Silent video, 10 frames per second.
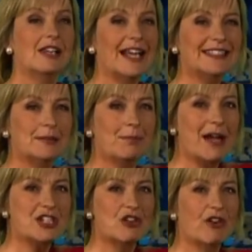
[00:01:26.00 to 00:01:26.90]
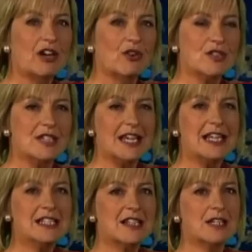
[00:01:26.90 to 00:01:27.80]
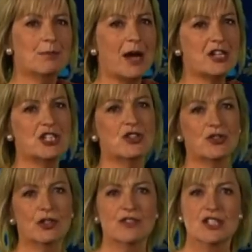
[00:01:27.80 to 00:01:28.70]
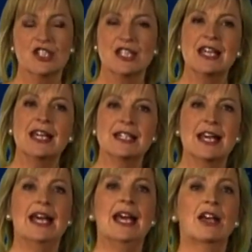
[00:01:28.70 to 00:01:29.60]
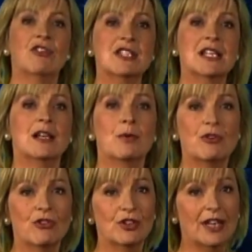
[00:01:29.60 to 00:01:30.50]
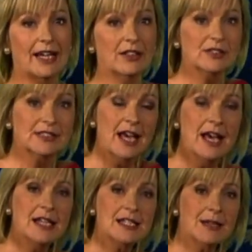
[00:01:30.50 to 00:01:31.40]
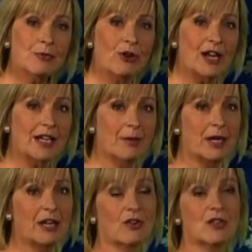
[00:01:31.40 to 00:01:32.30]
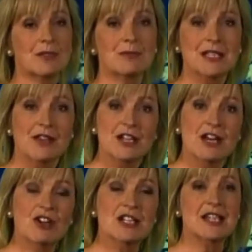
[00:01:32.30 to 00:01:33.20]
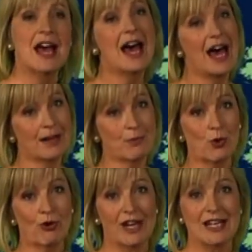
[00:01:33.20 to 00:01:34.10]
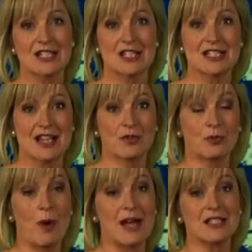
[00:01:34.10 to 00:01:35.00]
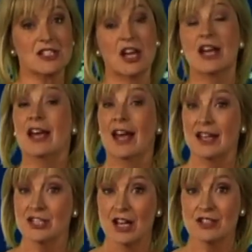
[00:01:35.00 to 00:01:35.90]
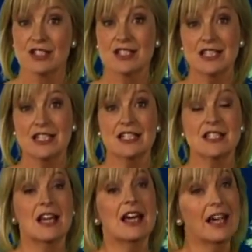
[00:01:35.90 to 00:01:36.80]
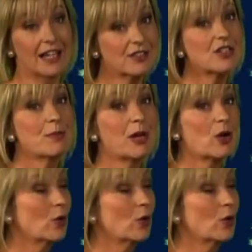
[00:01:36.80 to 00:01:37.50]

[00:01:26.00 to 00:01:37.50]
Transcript: light and patchy rain across the east. Light and patchy, not all of us are seeing it. Increasingly wintry in the hills. Some rain coming in across some southern areas and more rain into the southwest. In towns and cities, it's going to be a